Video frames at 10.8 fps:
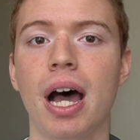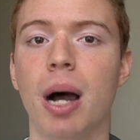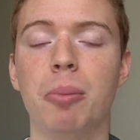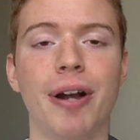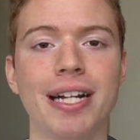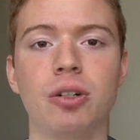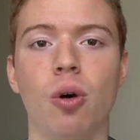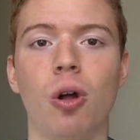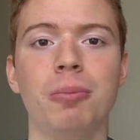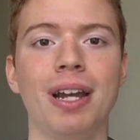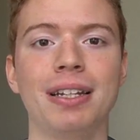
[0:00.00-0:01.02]
Uh, Braden
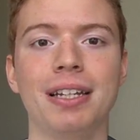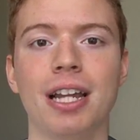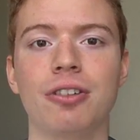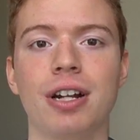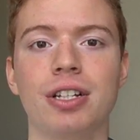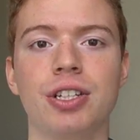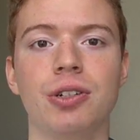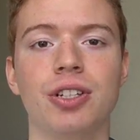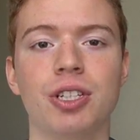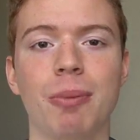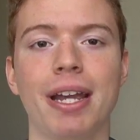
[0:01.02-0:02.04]
Holtby at the other end, too,
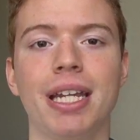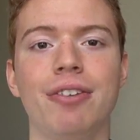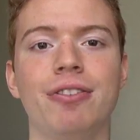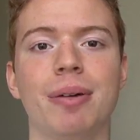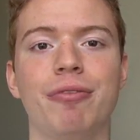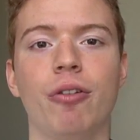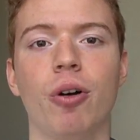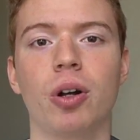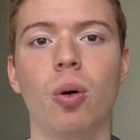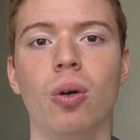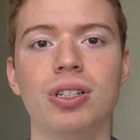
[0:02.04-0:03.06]
despite giving up
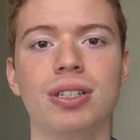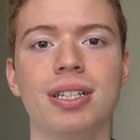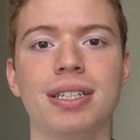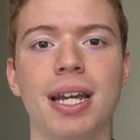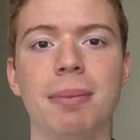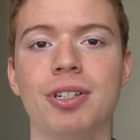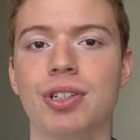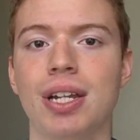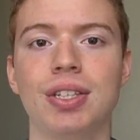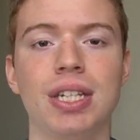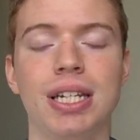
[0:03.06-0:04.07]
four goals in this game, the
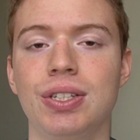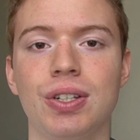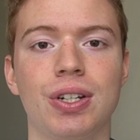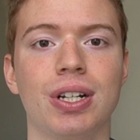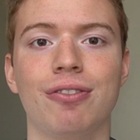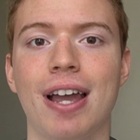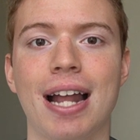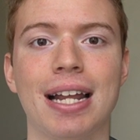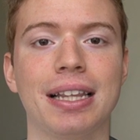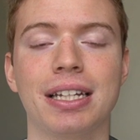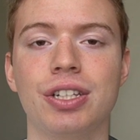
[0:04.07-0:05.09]
Sens easily could have had
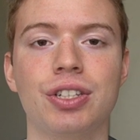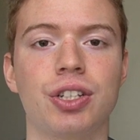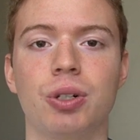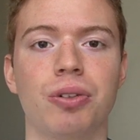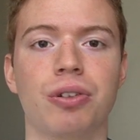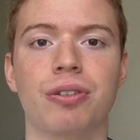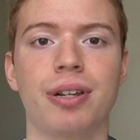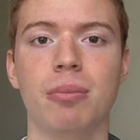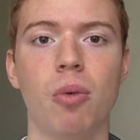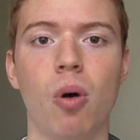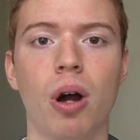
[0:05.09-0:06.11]
at least two or
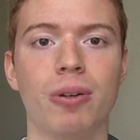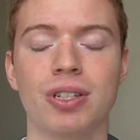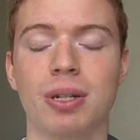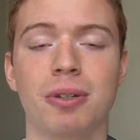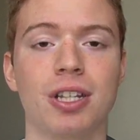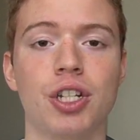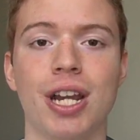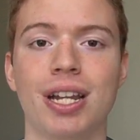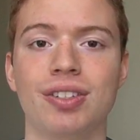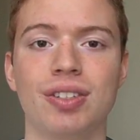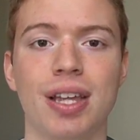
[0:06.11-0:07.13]
three more with some of the
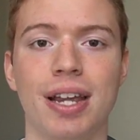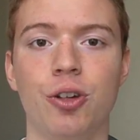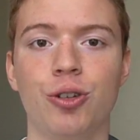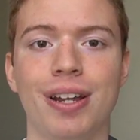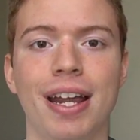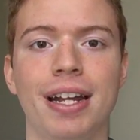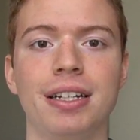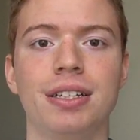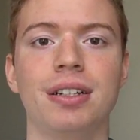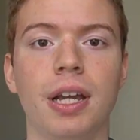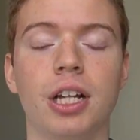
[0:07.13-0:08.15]
chances they
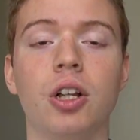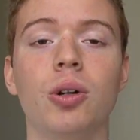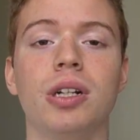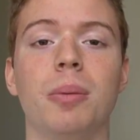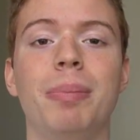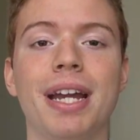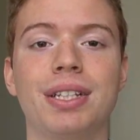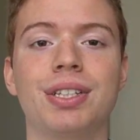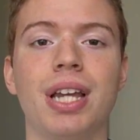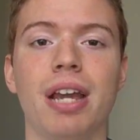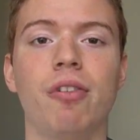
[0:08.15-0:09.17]
created, including a big
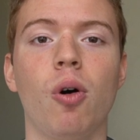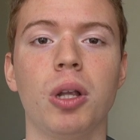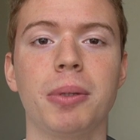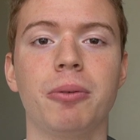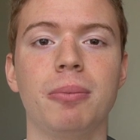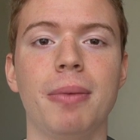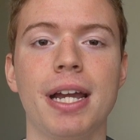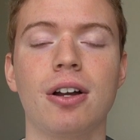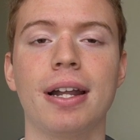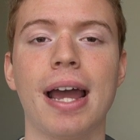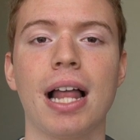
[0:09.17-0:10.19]
save Holtby would
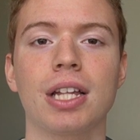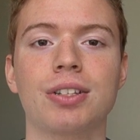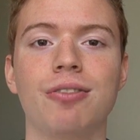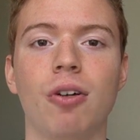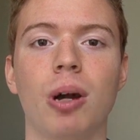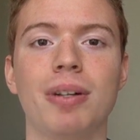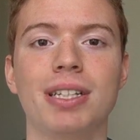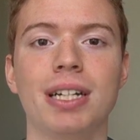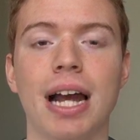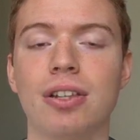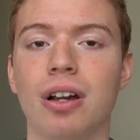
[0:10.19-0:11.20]
make on Alex
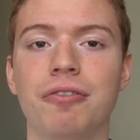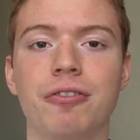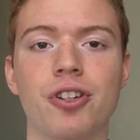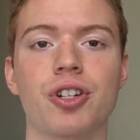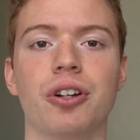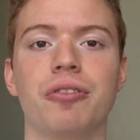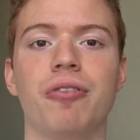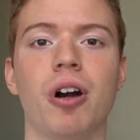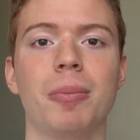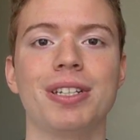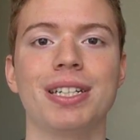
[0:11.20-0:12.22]
Farmington. I thought for sure
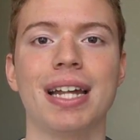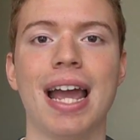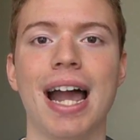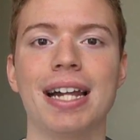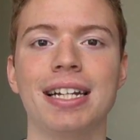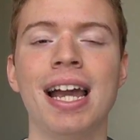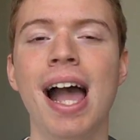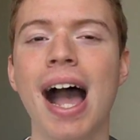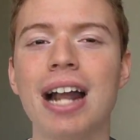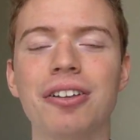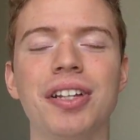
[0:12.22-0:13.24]
Farmington had it.
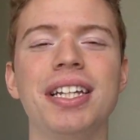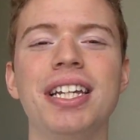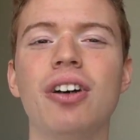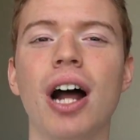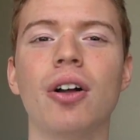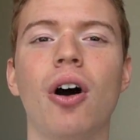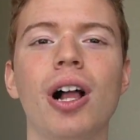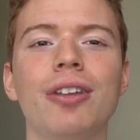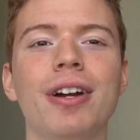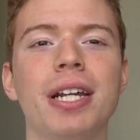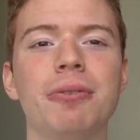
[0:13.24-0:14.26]
I don't think he got
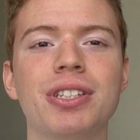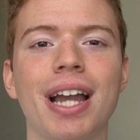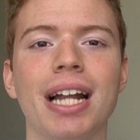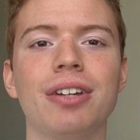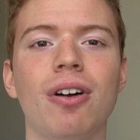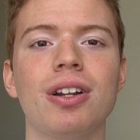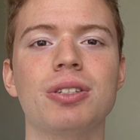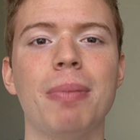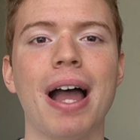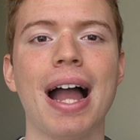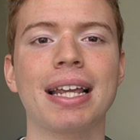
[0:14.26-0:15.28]
all of it. He was kind of on his
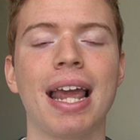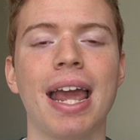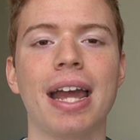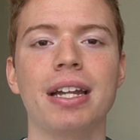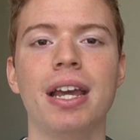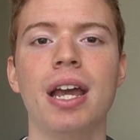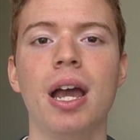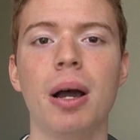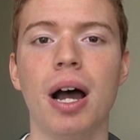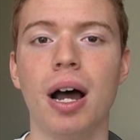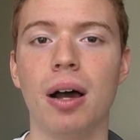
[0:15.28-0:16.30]
backhand
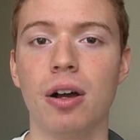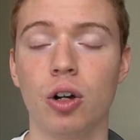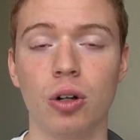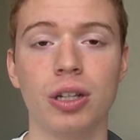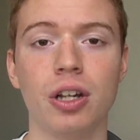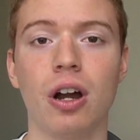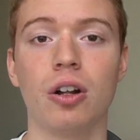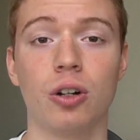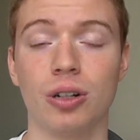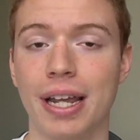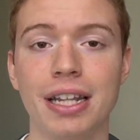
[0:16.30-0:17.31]
uh, early on,
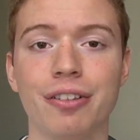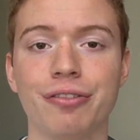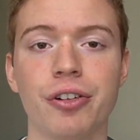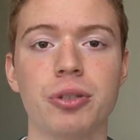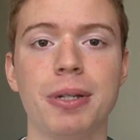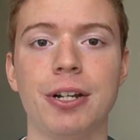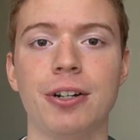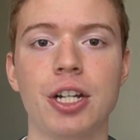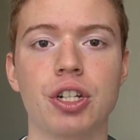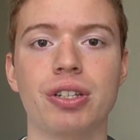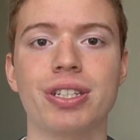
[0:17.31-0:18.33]
or late in the first period,
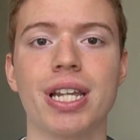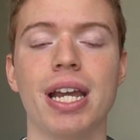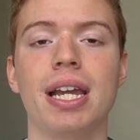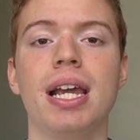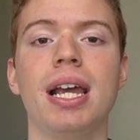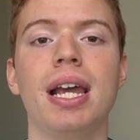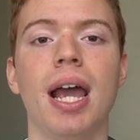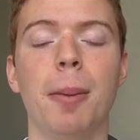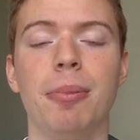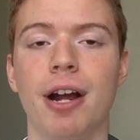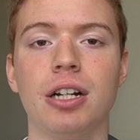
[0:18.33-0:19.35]
I should say.
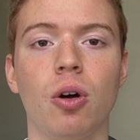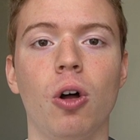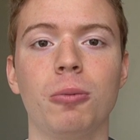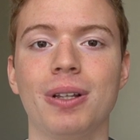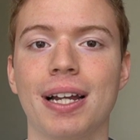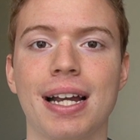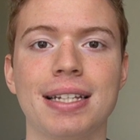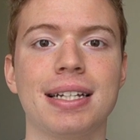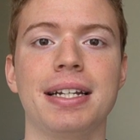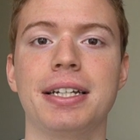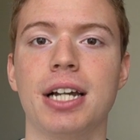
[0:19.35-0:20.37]
And Braden Holtby, like I
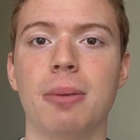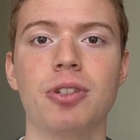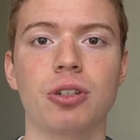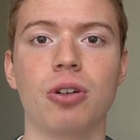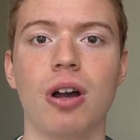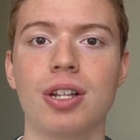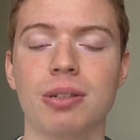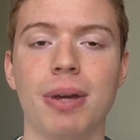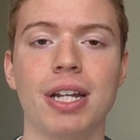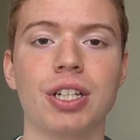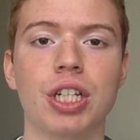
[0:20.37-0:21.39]
said, he comes across and
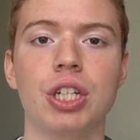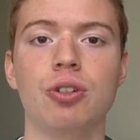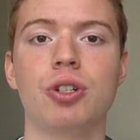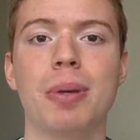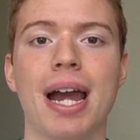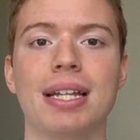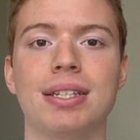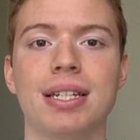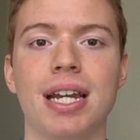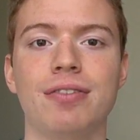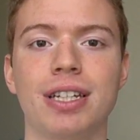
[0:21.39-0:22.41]
makes a huge pad
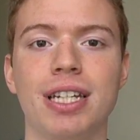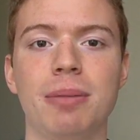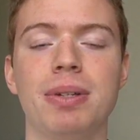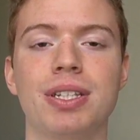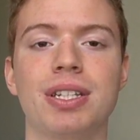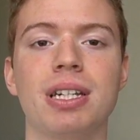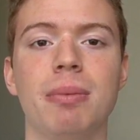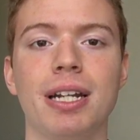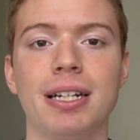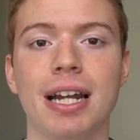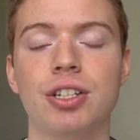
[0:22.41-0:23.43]
save to keep his team
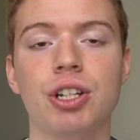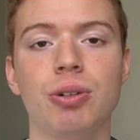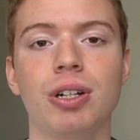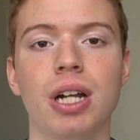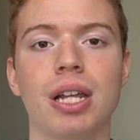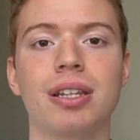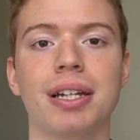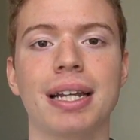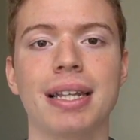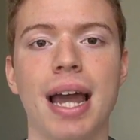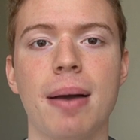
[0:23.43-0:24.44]
in it at 2 to nothing
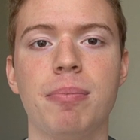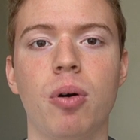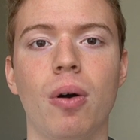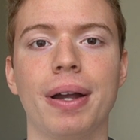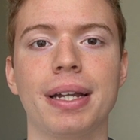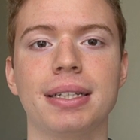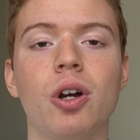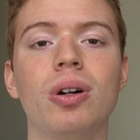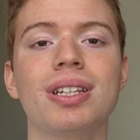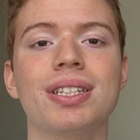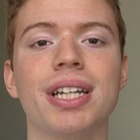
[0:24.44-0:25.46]
at that point.
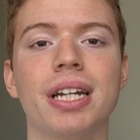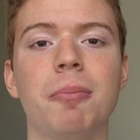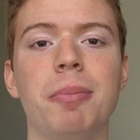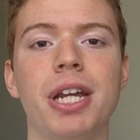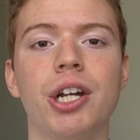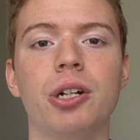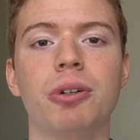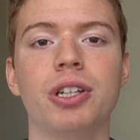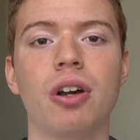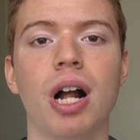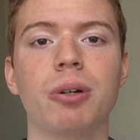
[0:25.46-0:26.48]
Go to the second period
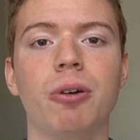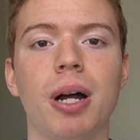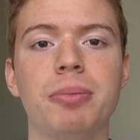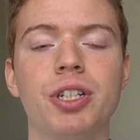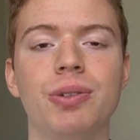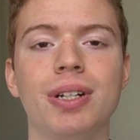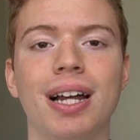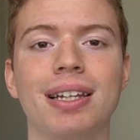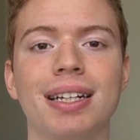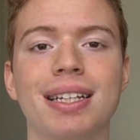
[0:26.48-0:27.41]
with Ottawa up 2 nothing.